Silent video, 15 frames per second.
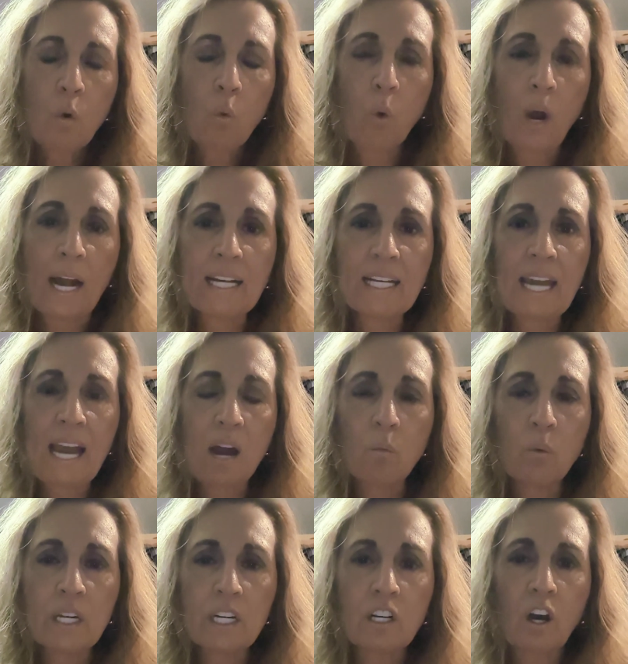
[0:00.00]
Why
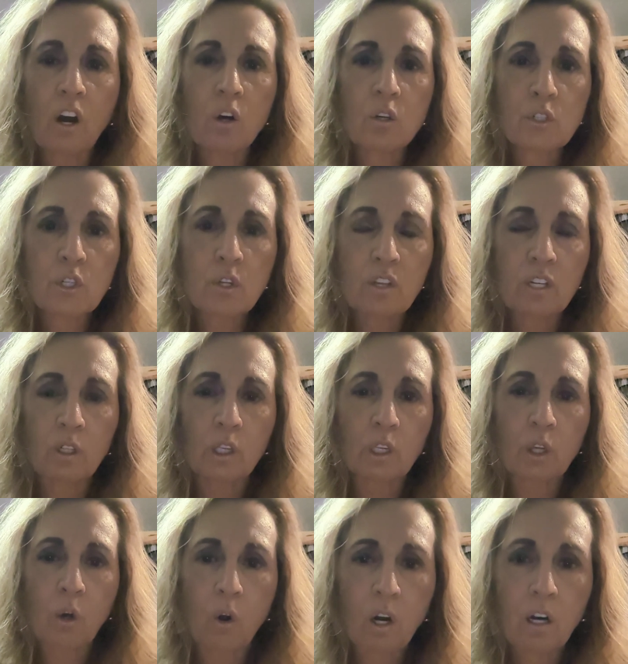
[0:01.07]
can't we go to the
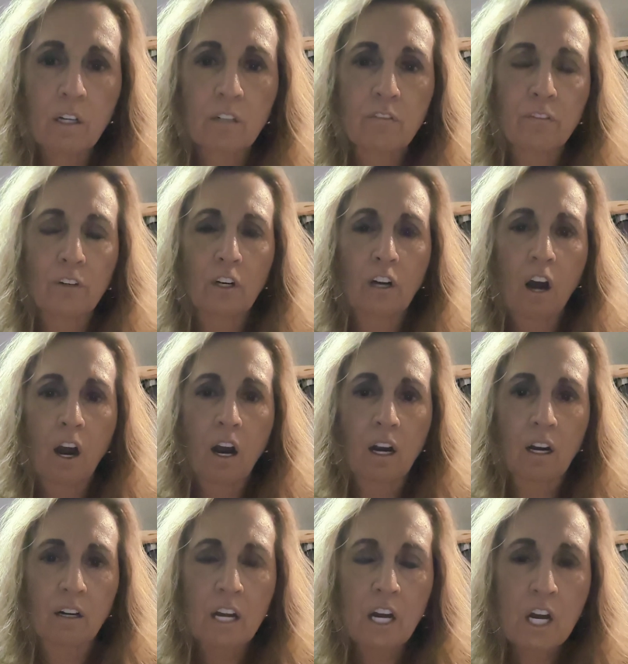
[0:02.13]
Lord for
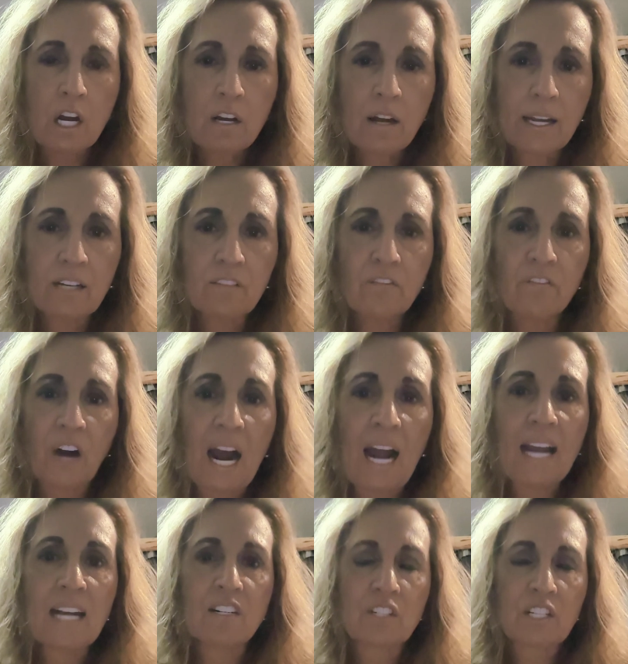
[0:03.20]
our
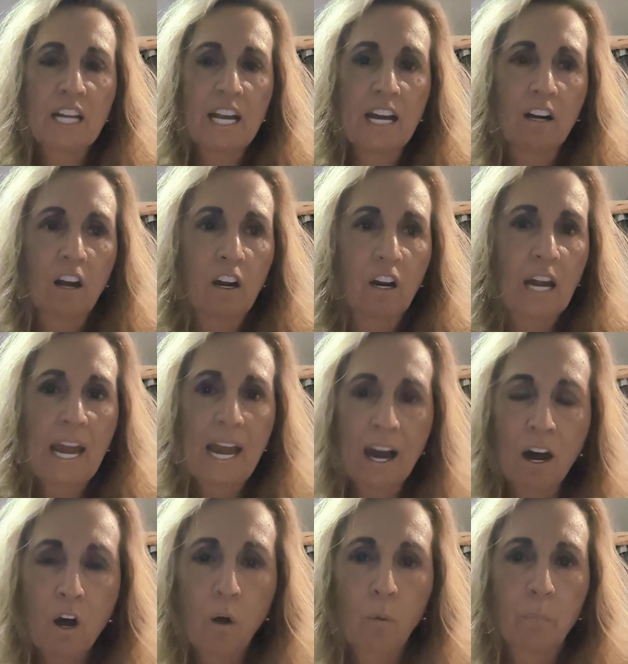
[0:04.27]
advice and our
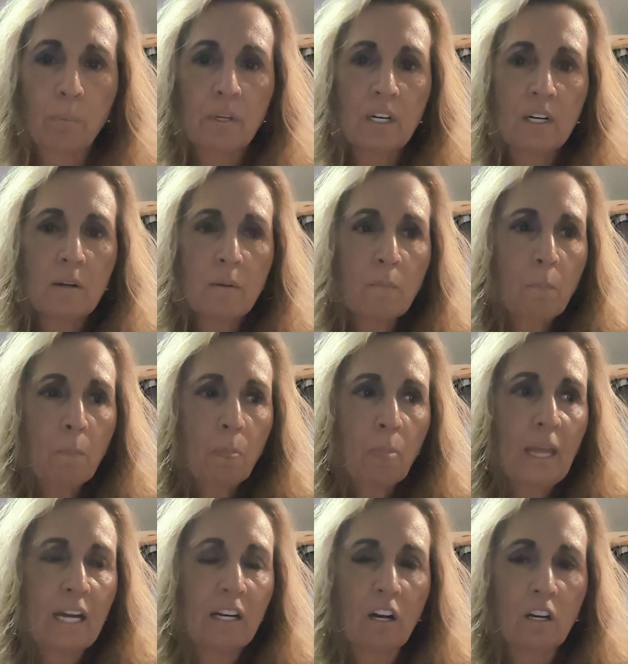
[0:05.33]
help
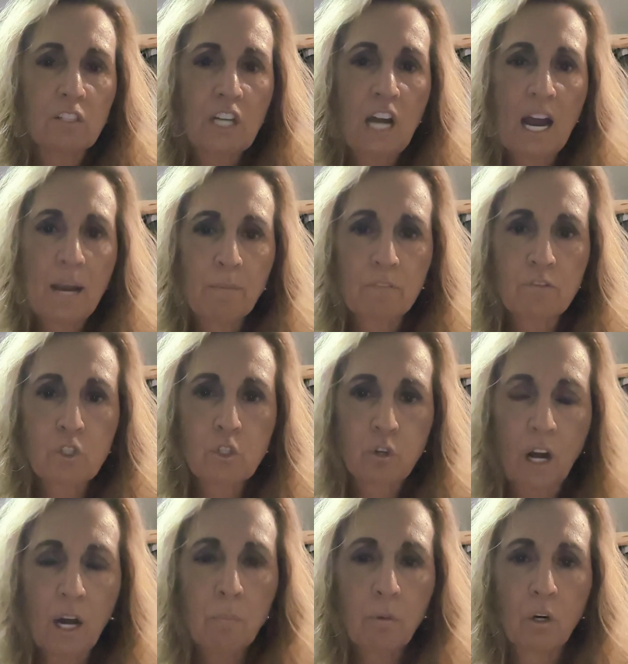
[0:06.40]
and our time of
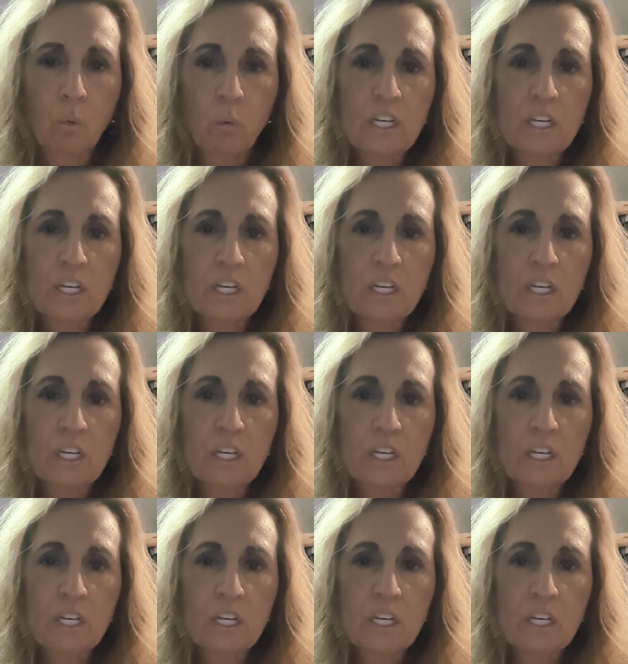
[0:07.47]
trouble.